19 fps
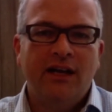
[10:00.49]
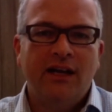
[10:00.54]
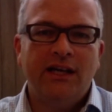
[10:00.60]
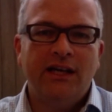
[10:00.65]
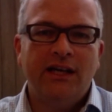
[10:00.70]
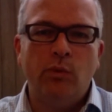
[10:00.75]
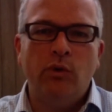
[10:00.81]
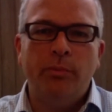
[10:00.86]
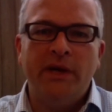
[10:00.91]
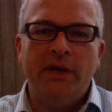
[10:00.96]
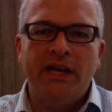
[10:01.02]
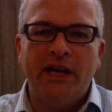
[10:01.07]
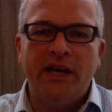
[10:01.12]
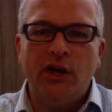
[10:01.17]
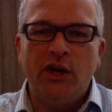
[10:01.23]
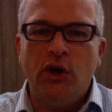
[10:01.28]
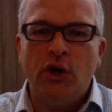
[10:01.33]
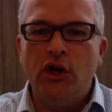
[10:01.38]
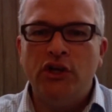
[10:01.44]
It will be an
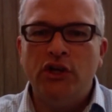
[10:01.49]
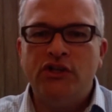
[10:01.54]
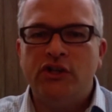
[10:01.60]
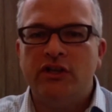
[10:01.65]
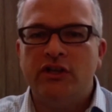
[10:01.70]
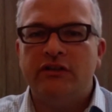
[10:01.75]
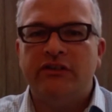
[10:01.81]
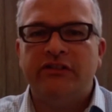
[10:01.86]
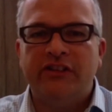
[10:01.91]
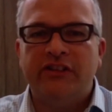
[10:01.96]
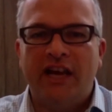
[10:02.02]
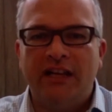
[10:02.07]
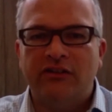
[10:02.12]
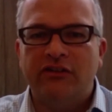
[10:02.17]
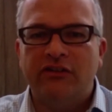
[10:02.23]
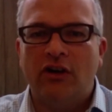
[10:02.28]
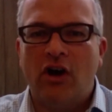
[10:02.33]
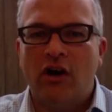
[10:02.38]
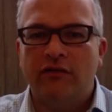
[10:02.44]
urgent
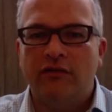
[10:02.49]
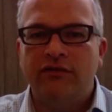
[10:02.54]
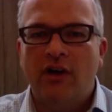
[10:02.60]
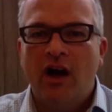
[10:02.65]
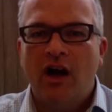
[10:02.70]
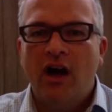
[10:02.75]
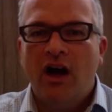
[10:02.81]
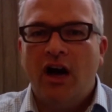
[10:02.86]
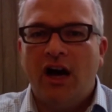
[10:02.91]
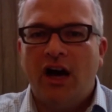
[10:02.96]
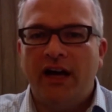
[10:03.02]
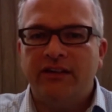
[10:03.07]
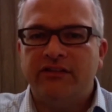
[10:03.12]
sense of, I